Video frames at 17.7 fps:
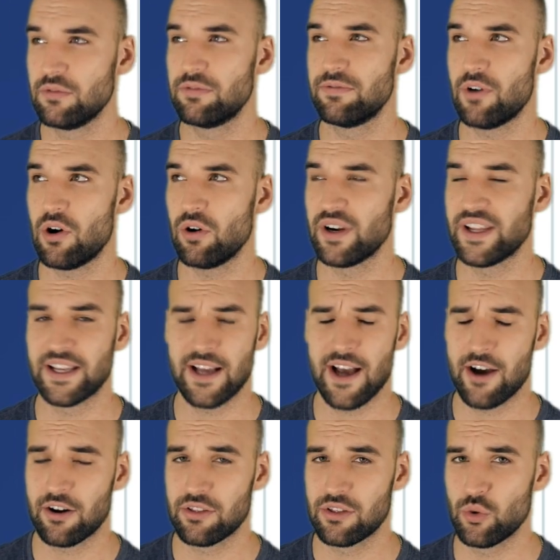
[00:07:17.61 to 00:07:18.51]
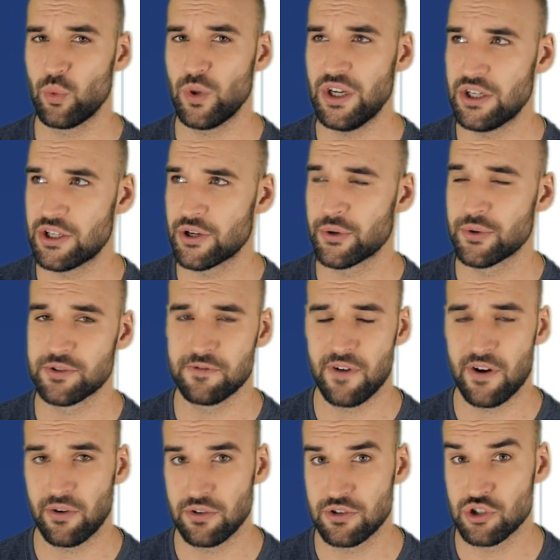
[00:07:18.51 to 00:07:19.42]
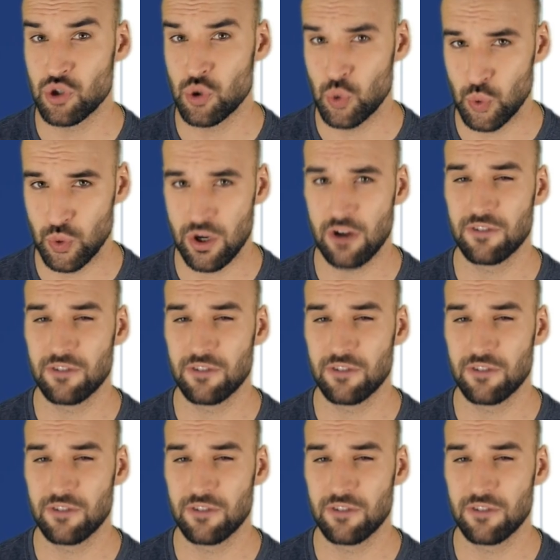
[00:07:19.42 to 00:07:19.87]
falling out of the windows very soon,